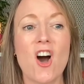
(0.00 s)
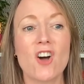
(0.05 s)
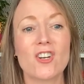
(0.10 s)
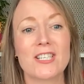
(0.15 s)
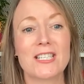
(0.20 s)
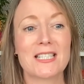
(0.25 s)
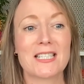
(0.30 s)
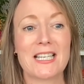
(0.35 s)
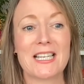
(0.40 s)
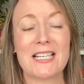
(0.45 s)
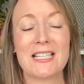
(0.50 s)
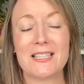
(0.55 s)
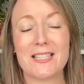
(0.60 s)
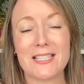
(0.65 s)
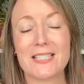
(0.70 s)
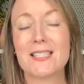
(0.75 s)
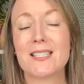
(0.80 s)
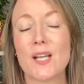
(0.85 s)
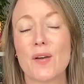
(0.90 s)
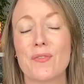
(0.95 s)
honestly,
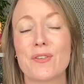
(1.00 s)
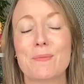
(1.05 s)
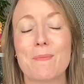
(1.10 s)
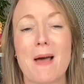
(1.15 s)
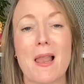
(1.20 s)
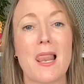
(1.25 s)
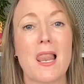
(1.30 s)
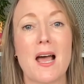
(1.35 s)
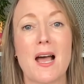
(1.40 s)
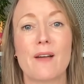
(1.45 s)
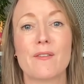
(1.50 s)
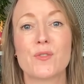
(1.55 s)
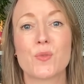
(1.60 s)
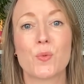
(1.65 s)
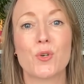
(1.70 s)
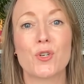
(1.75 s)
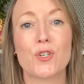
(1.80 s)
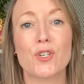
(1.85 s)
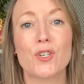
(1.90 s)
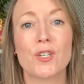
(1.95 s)
this stuff is my life's
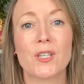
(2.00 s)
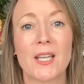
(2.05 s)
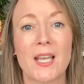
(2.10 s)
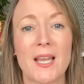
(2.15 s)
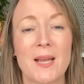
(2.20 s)
work.